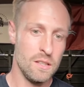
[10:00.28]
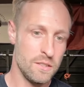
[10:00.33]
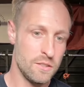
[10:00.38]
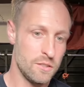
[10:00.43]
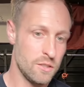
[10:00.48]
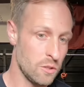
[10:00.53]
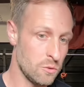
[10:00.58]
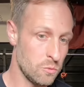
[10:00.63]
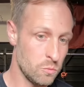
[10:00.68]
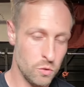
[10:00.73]

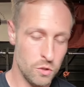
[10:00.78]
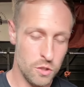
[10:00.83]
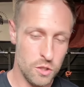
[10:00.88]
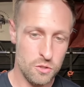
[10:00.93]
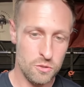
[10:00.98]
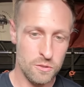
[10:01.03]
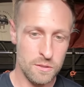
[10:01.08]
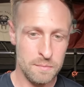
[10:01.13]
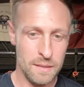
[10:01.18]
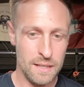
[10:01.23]
don't want to
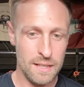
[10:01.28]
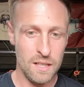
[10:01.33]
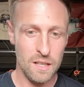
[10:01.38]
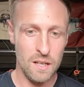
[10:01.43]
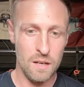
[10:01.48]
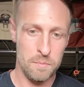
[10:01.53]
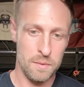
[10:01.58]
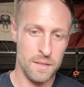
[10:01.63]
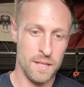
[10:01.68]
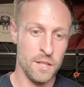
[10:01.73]
join back
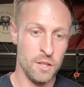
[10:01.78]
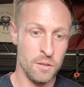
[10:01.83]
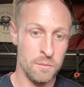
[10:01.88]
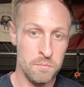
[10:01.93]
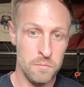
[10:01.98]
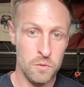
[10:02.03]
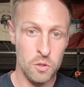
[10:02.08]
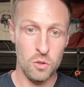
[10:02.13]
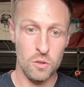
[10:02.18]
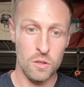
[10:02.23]
up and
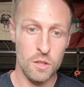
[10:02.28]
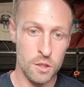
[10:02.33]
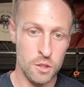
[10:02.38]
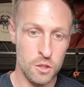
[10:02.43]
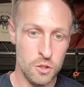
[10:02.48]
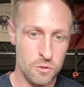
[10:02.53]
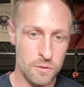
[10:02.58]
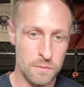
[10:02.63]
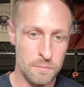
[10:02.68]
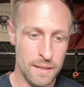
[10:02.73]
I'm not going
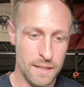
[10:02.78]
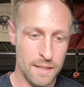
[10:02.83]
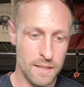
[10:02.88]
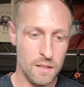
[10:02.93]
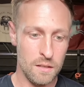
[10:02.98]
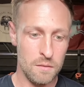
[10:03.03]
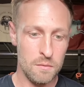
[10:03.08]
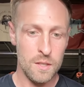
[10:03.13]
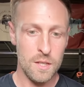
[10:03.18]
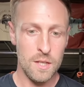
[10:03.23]
to join back
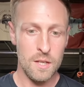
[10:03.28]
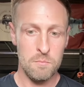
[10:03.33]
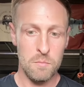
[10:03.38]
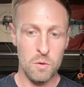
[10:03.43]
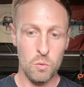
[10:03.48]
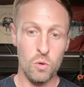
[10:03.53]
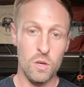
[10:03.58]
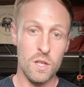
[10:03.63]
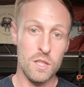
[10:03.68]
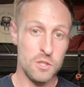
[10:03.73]
up.
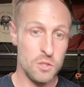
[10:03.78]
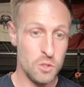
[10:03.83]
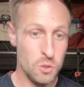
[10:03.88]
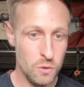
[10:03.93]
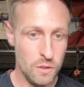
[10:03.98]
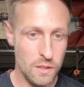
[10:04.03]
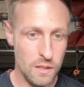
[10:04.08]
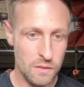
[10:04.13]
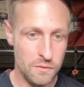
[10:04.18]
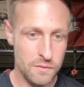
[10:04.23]
But what I do
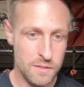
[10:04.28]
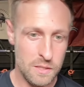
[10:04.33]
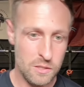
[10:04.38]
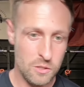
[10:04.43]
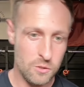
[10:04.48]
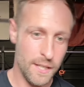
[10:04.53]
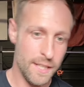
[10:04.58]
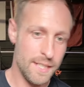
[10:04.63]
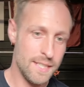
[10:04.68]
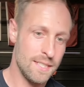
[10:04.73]
love is
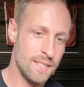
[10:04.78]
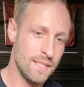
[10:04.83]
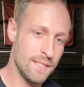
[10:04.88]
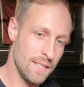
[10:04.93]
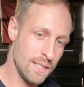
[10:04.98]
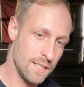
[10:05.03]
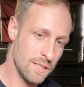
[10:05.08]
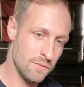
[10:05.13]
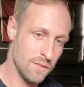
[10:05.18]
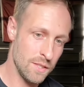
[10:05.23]
creating
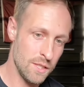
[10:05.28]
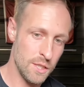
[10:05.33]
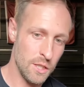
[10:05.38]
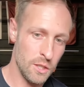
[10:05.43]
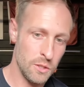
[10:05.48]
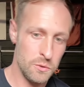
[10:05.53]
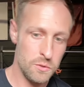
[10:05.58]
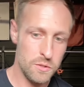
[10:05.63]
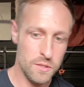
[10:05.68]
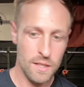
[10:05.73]
these
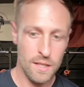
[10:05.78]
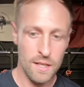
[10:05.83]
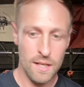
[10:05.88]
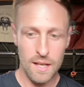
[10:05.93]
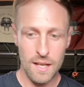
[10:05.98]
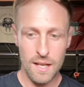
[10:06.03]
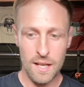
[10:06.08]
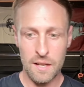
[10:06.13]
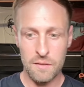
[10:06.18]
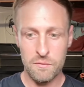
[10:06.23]
videos
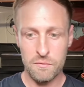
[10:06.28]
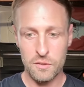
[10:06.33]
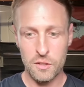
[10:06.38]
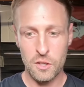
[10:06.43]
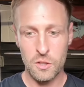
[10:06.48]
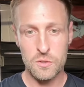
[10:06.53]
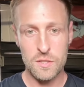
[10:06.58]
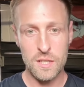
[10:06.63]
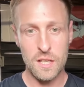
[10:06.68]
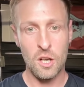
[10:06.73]
um, for
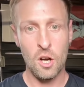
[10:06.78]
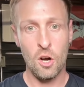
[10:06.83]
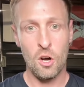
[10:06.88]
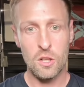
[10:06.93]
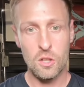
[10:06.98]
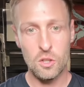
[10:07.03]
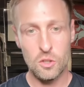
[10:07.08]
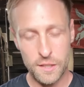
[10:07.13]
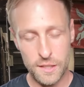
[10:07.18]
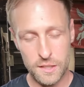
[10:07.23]
those that
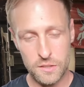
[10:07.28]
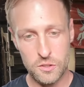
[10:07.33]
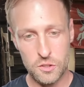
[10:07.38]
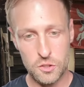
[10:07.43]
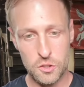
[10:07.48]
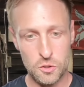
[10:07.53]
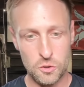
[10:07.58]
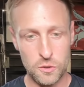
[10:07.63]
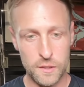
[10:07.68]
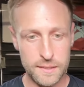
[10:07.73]
are looking
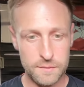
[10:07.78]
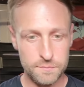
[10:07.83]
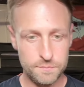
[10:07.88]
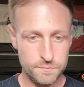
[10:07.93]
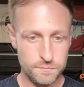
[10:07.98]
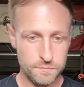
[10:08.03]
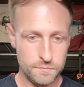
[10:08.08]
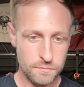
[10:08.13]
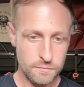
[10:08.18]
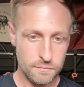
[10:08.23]
to join
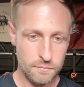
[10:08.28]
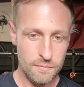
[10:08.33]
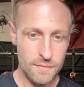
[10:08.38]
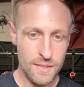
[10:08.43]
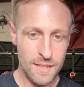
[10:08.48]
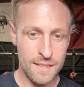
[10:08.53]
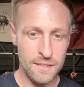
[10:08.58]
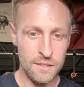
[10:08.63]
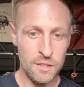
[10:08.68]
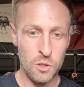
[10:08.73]

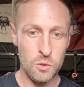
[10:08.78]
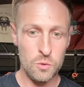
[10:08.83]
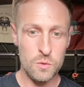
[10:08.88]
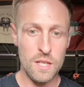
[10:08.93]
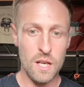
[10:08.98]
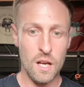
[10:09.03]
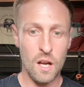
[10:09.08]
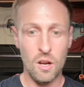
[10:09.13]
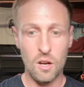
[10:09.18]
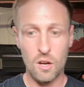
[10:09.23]
and those
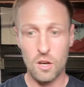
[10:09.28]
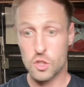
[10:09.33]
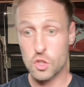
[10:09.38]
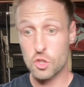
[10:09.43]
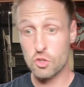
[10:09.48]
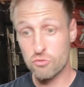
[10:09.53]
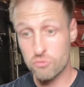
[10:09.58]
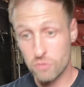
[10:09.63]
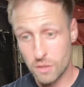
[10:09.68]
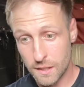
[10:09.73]
that are
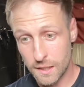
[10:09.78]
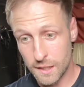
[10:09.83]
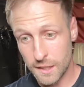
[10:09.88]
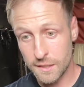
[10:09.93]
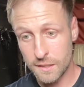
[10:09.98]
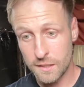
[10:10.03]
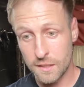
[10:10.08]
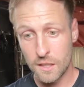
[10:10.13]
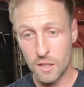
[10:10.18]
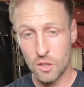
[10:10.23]

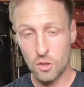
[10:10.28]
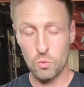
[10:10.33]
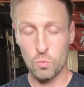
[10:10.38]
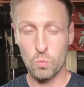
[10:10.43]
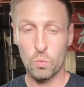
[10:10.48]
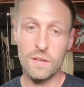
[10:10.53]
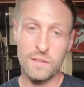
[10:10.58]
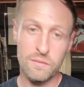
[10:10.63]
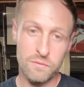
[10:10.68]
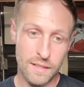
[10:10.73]
struggling
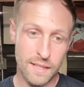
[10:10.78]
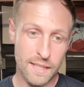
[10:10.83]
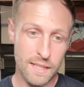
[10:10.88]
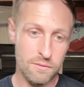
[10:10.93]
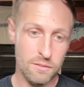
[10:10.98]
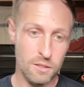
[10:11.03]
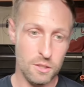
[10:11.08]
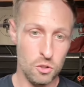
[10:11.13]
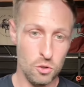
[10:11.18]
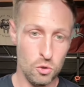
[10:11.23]
with
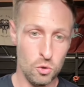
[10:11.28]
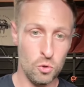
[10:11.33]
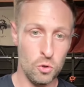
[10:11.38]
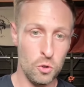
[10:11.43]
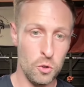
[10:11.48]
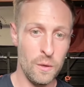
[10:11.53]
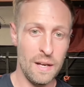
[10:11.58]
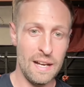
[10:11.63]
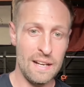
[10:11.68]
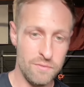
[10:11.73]
leaving
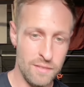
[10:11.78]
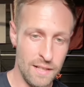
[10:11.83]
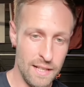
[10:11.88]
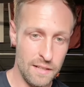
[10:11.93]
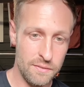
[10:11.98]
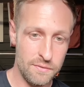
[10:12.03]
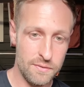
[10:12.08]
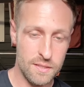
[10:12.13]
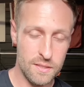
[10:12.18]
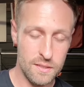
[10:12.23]
or who have
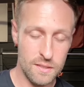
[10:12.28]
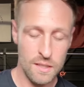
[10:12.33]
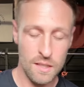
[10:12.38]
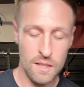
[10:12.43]
left.